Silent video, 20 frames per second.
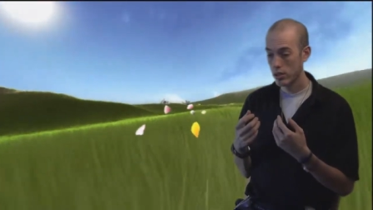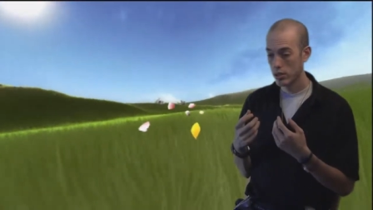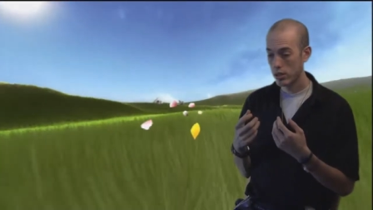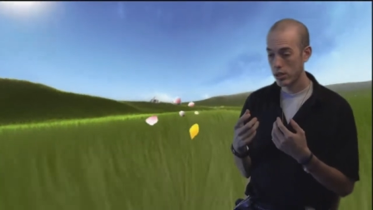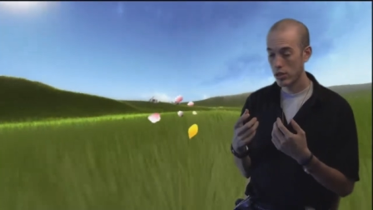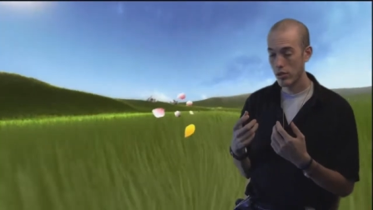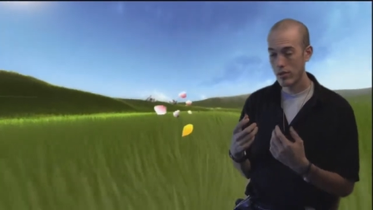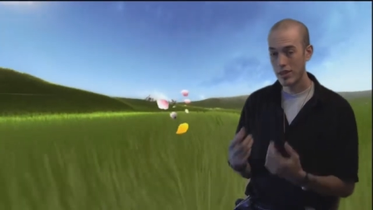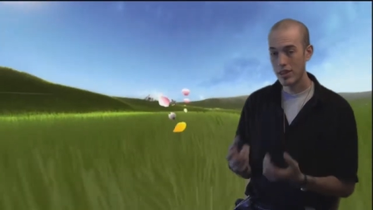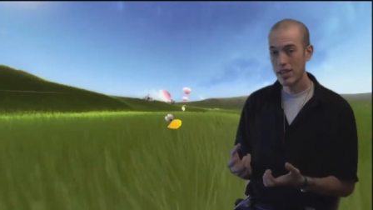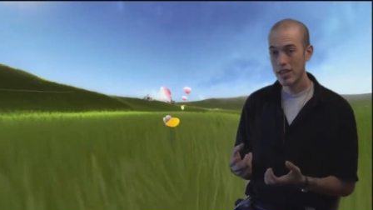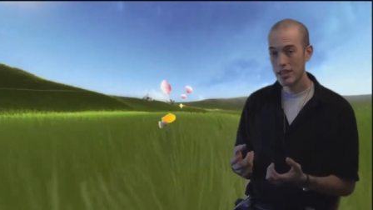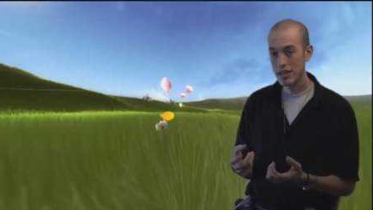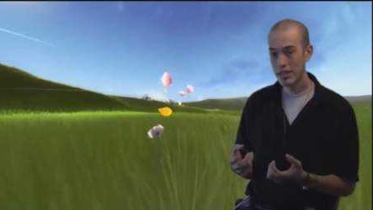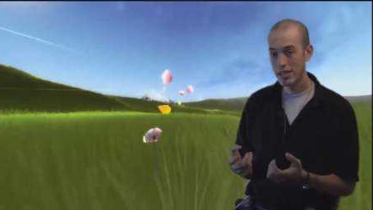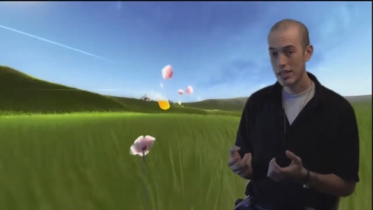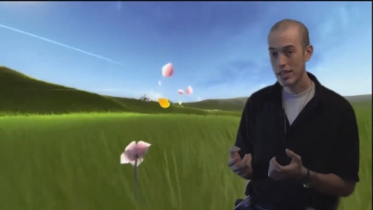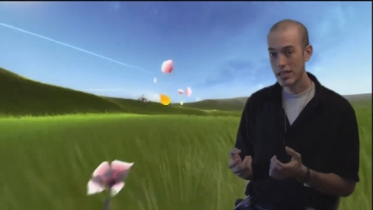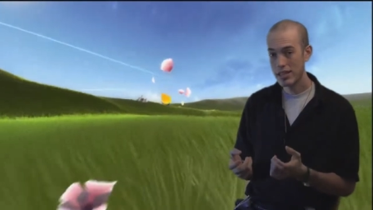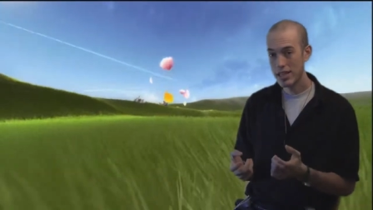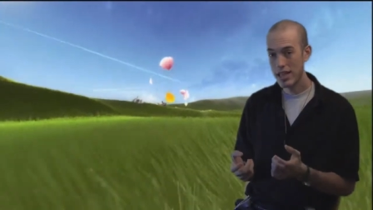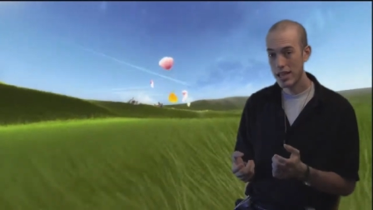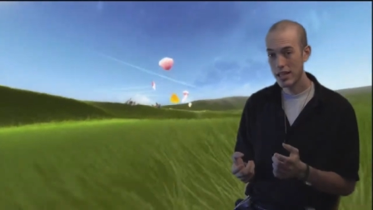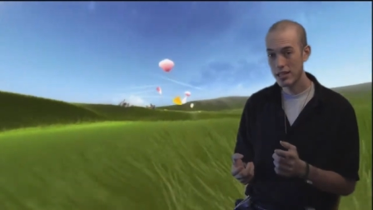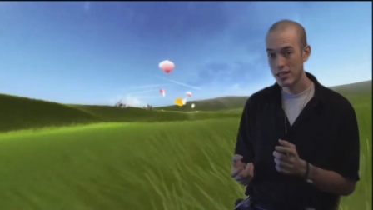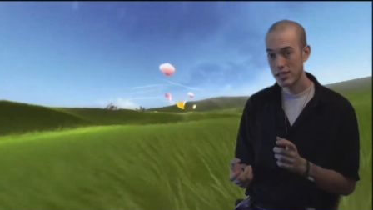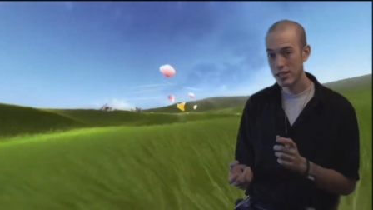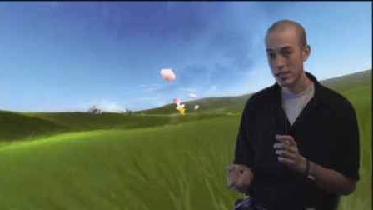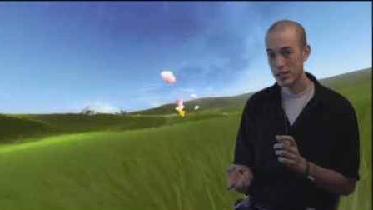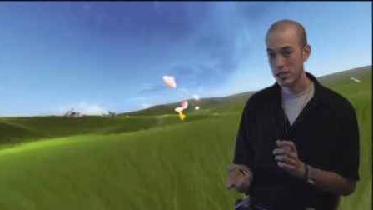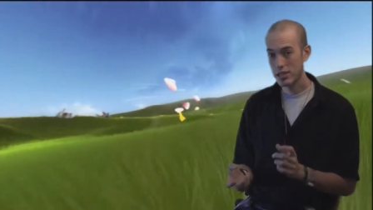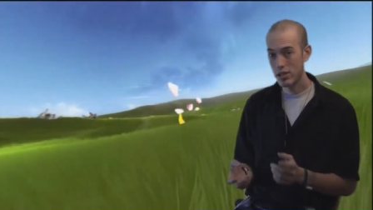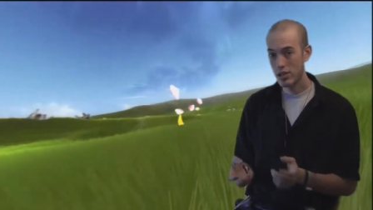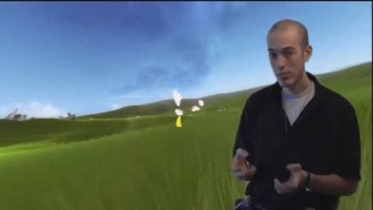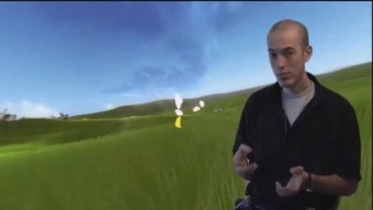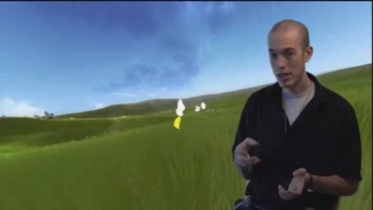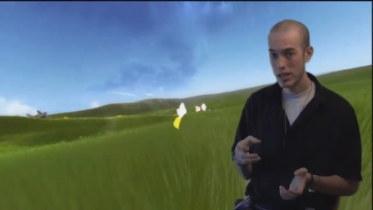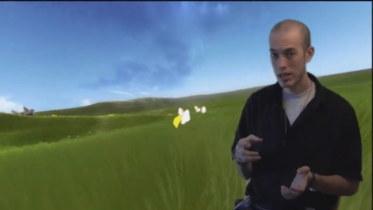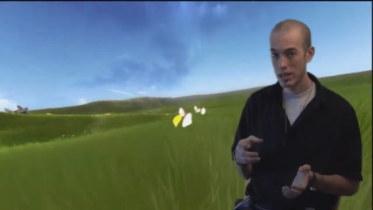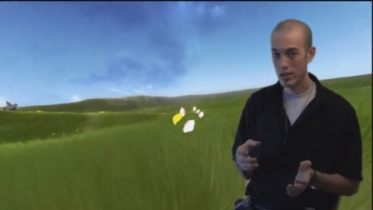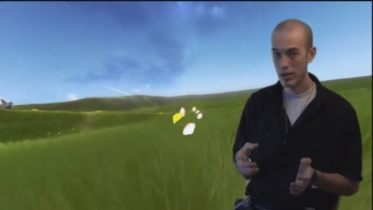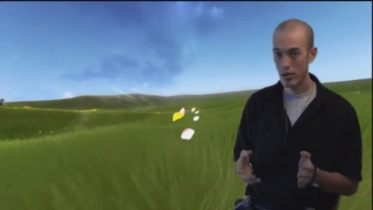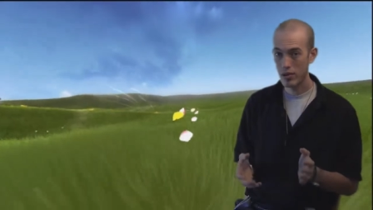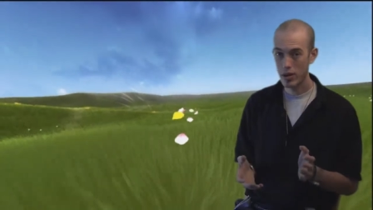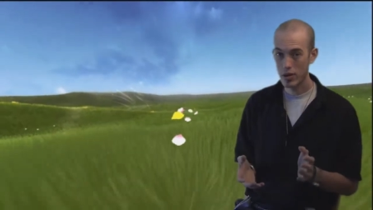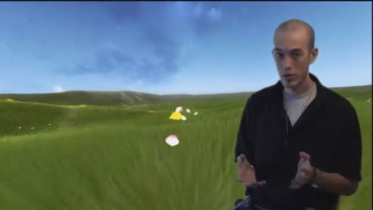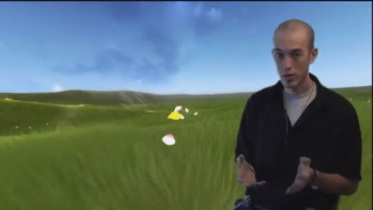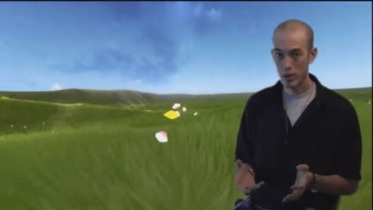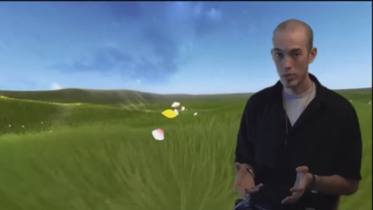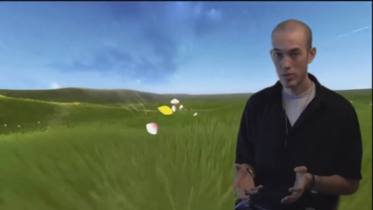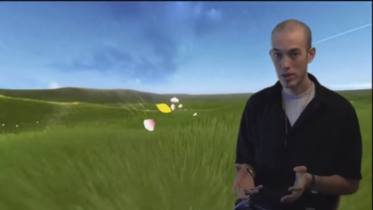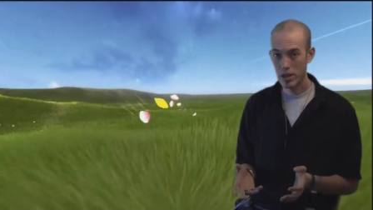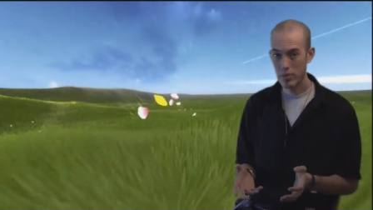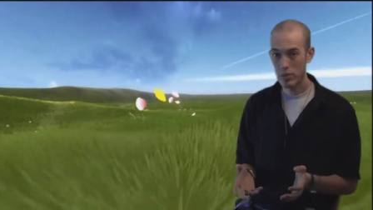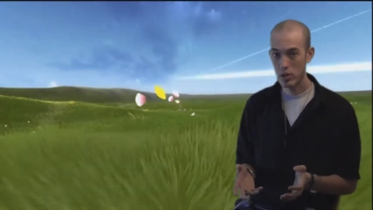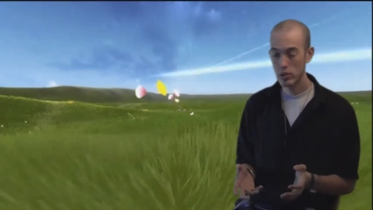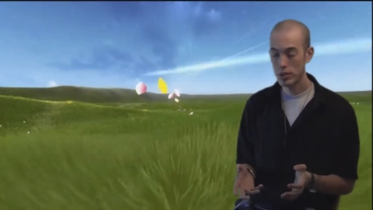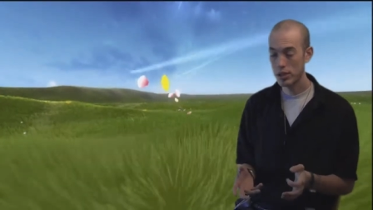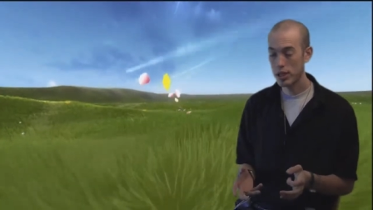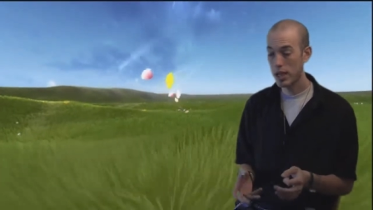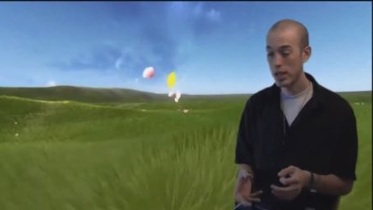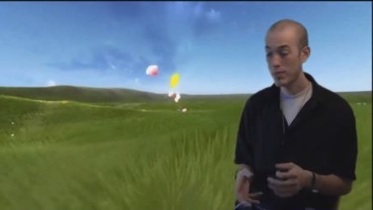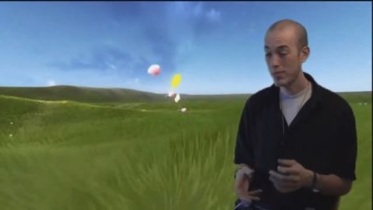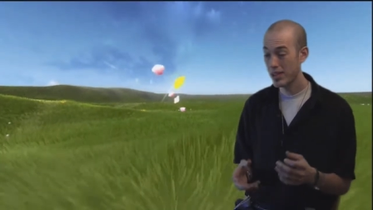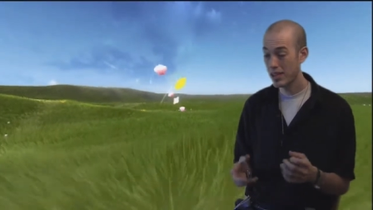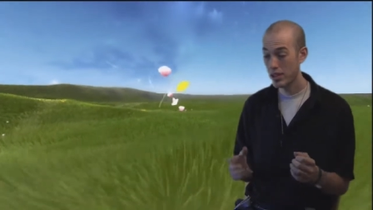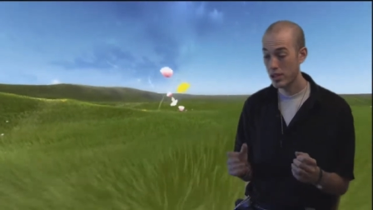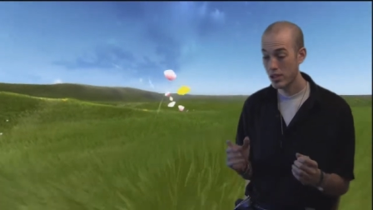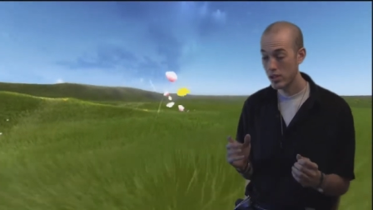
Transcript: You would think the 6-axis is going to be like, oh, I don't want to play a motion game.